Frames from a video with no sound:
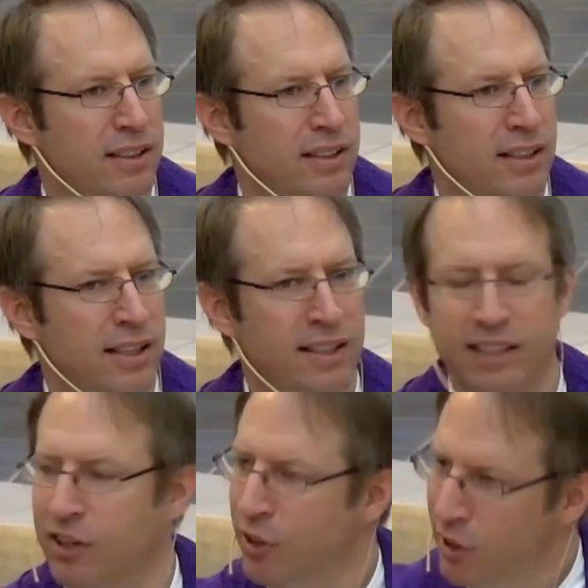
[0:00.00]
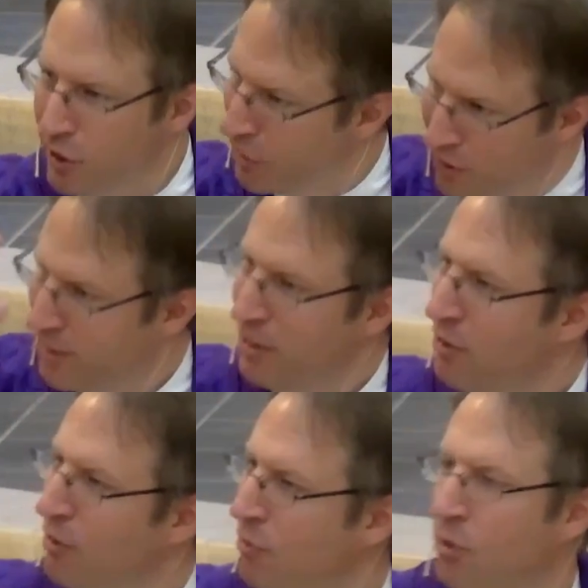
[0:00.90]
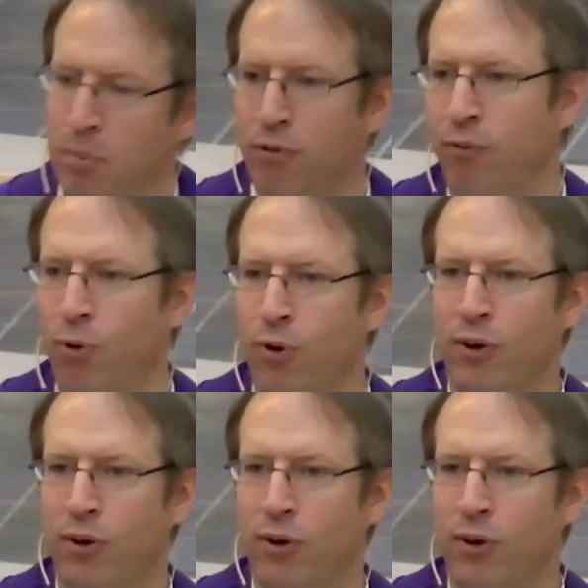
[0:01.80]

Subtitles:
And he heard from before